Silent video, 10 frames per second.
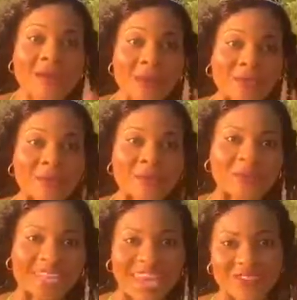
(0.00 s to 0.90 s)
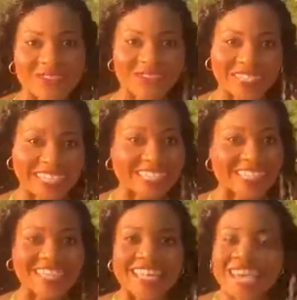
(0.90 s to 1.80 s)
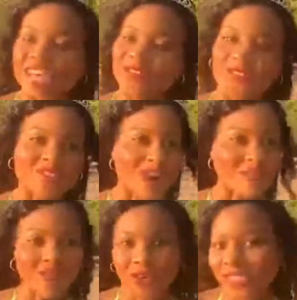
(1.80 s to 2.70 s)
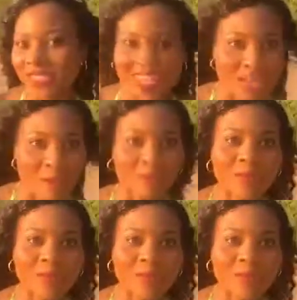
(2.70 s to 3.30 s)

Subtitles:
by the way, while I have your attention, if you have not voted today,